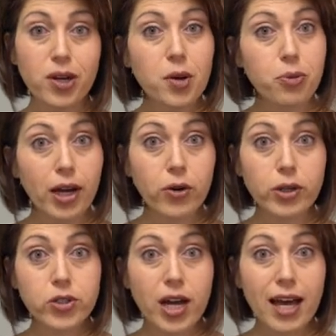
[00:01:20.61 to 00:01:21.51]

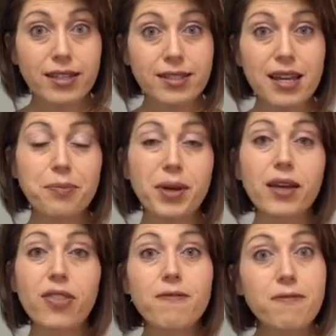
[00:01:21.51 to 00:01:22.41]
prioritize and
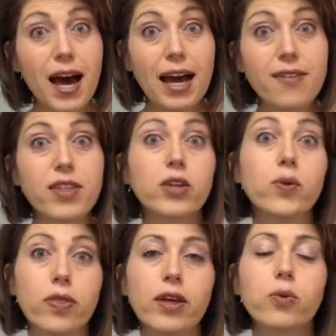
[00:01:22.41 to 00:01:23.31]
pick the 5 that you
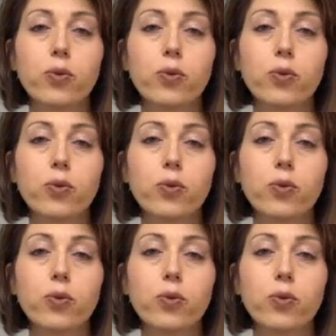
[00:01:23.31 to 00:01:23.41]
think